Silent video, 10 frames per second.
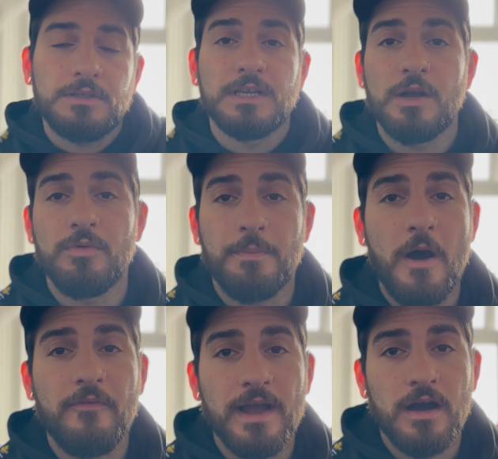It will
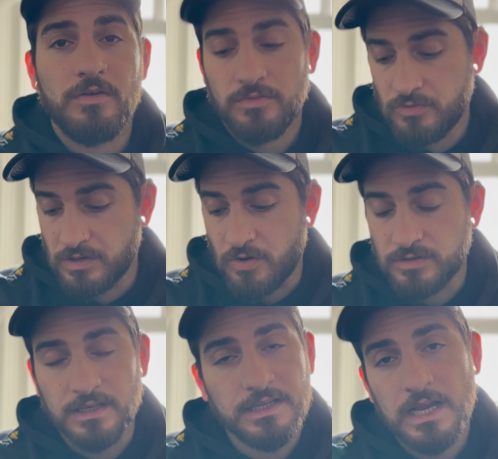puff out all the
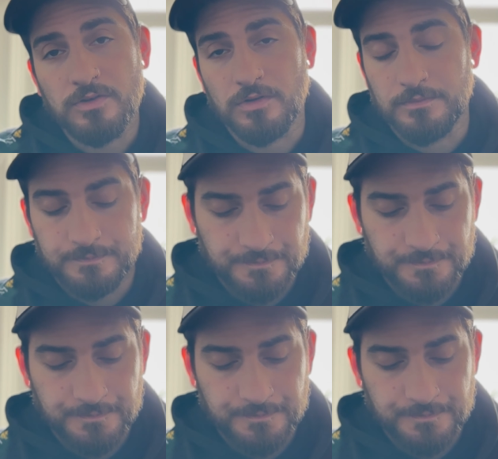condensation.